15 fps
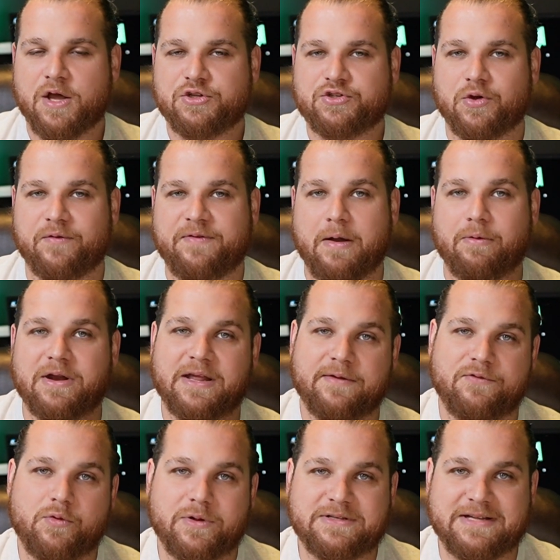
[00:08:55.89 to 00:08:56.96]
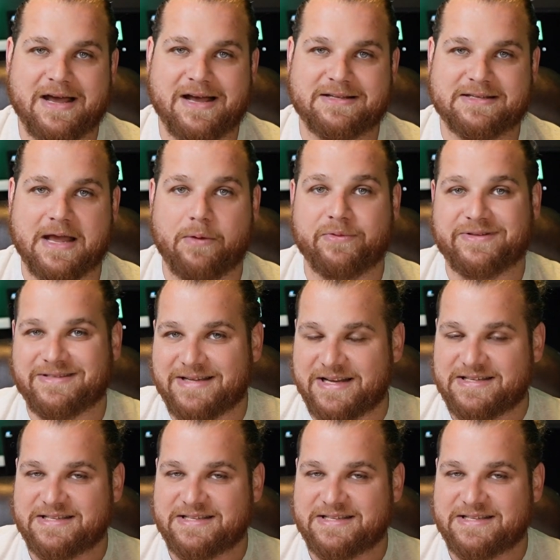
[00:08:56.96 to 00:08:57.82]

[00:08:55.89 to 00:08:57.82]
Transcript: So if I were to give you a task, I would say